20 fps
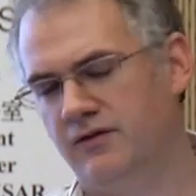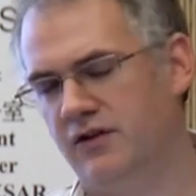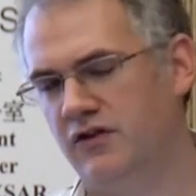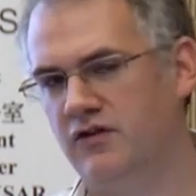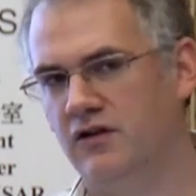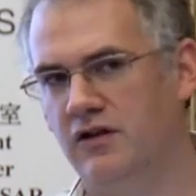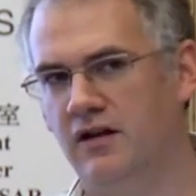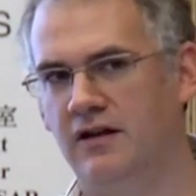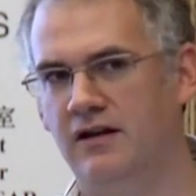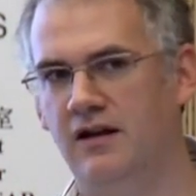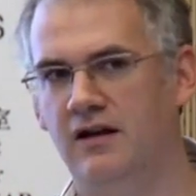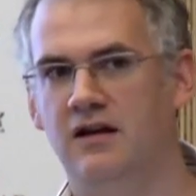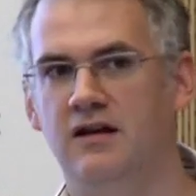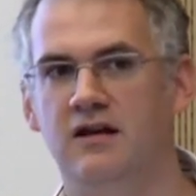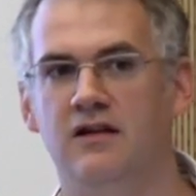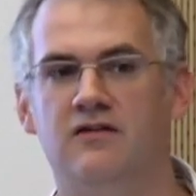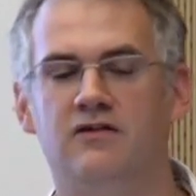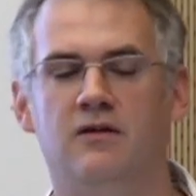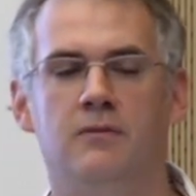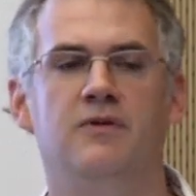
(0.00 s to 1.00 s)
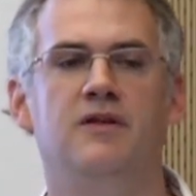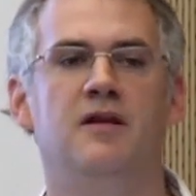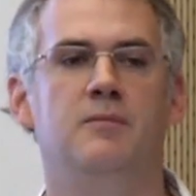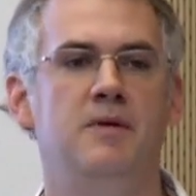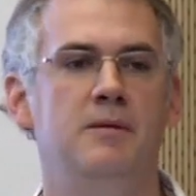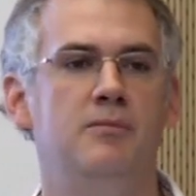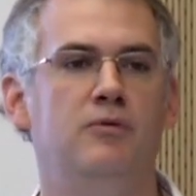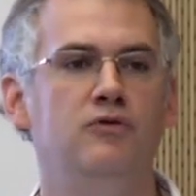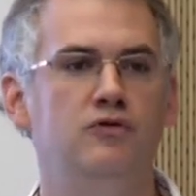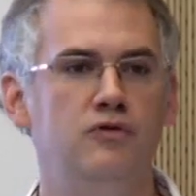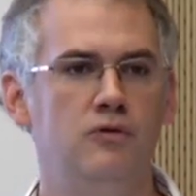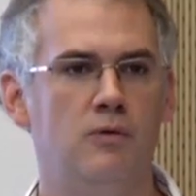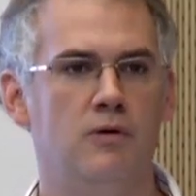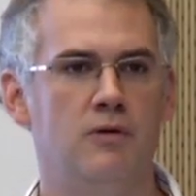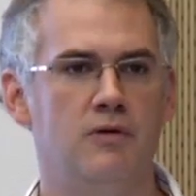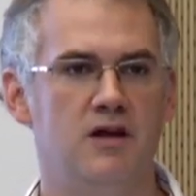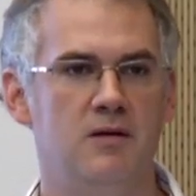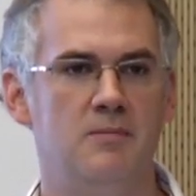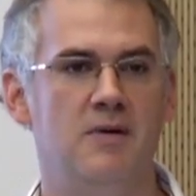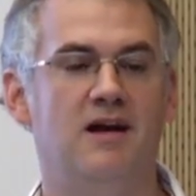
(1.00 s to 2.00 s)
digital identity is something that people do
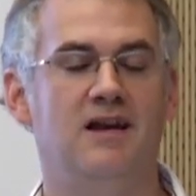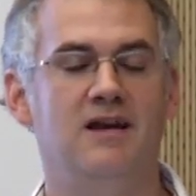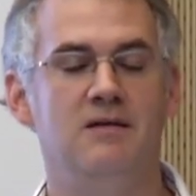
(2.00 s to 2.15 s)
worry about.